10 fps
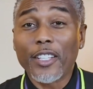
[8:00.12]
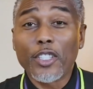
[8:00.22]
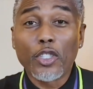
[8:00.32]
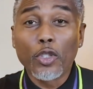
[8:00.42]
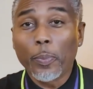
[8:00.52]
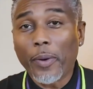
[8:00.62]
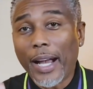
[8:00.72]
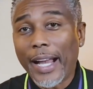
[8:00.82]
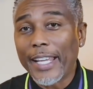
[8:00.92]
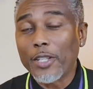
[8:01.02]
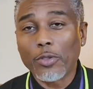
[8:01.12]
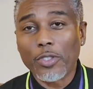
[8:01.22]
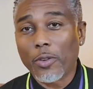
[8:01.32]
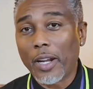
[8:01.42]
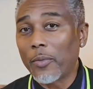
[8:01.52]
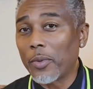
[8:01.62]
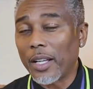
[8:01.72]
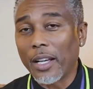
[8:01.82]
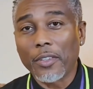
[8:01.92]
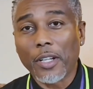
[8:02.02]
a super high interest rate
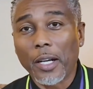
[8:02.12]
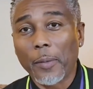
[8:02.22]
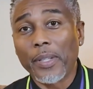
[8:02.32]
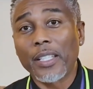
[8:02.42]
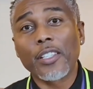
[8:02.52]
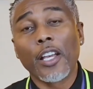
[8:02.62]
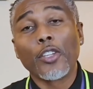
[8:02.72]
with other companies,